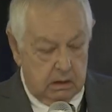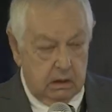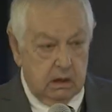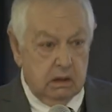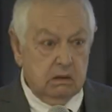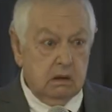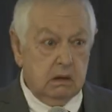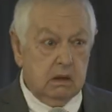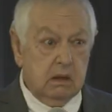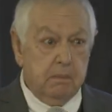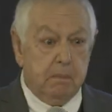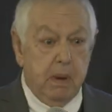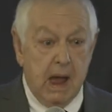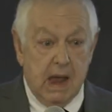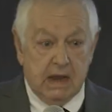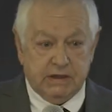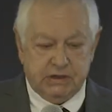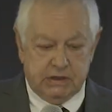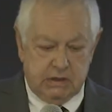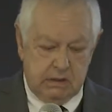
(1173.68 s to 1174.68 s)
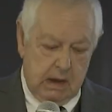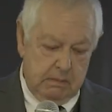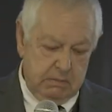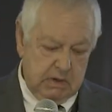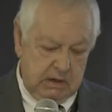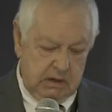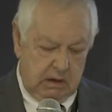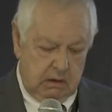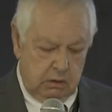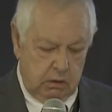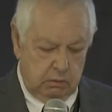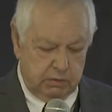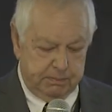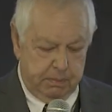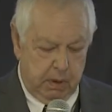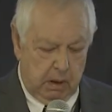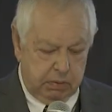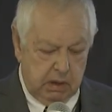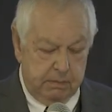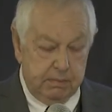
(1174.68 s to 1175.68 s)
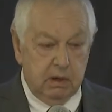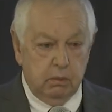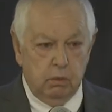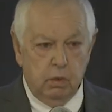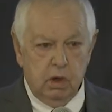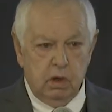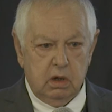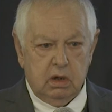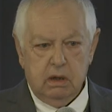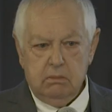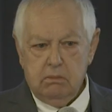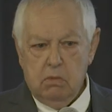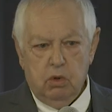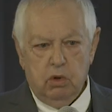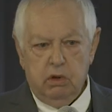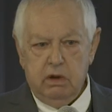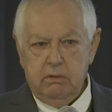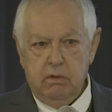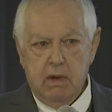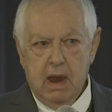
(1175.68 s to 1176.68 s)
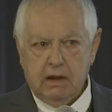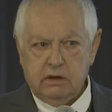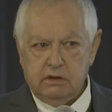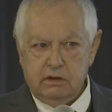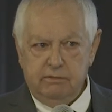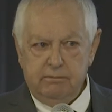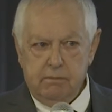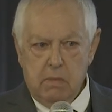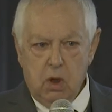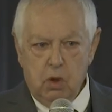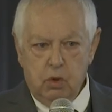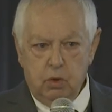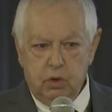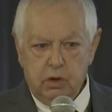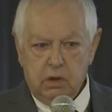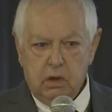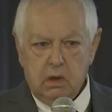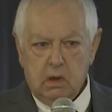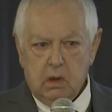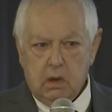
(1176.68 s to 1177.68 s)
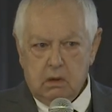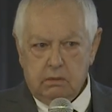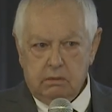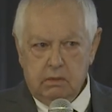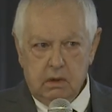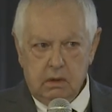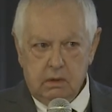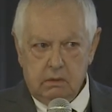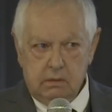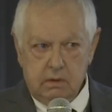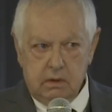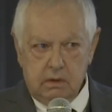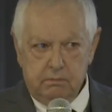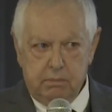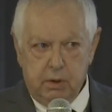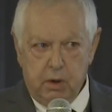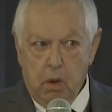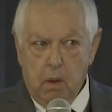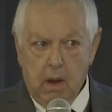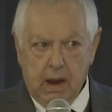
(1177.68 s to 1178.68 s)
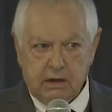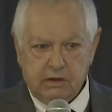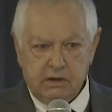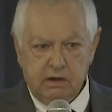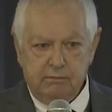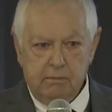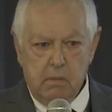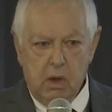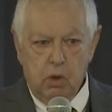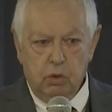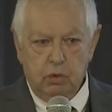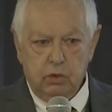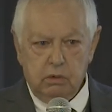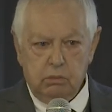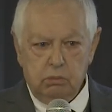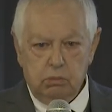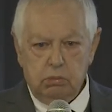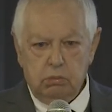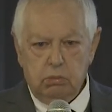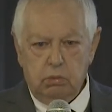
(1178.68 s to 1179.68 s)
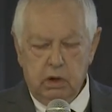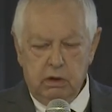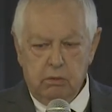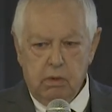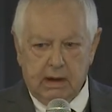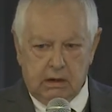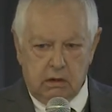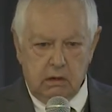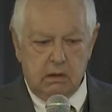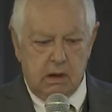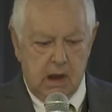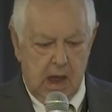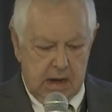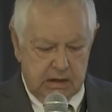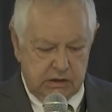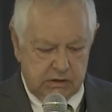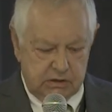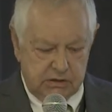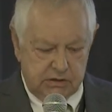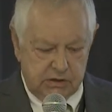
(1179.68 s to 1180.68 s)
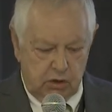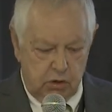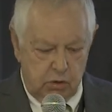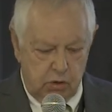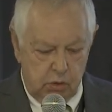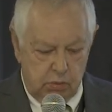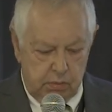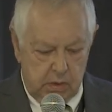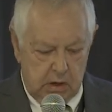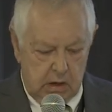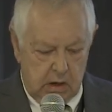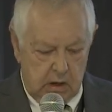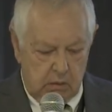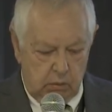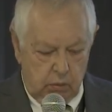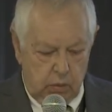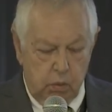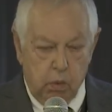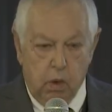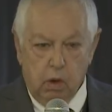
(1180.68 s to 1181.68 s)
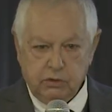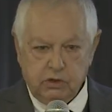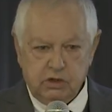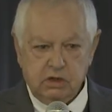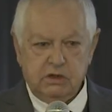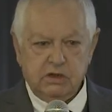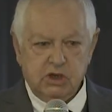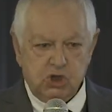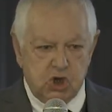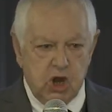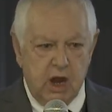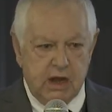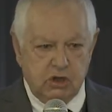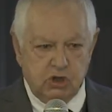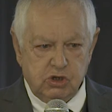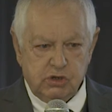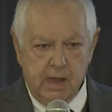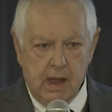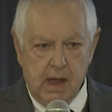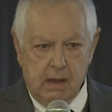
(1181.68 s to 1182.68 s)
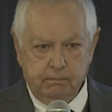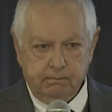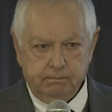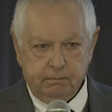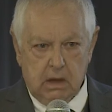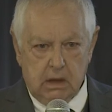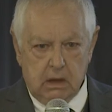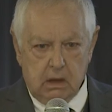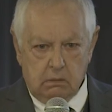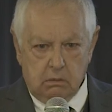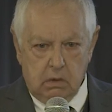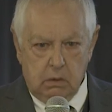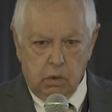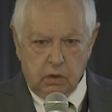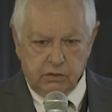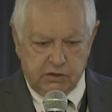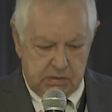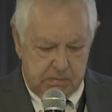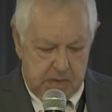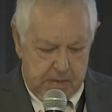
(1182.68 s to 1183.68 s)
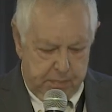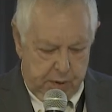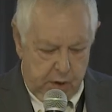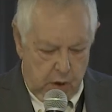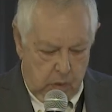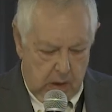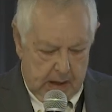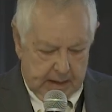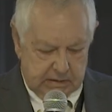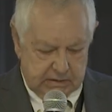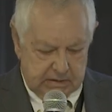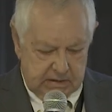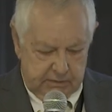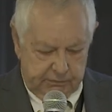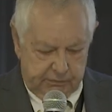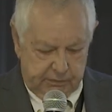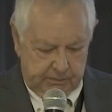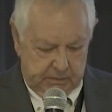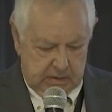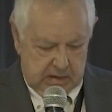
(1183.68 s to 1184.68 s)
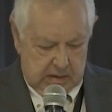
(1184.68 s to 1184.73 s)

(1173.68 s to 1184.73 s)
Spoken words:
In the past, the M&E group's probably been working more in reactive mode than proactive mode, and we recognised as a group we wanted to change that. We want to be proactive.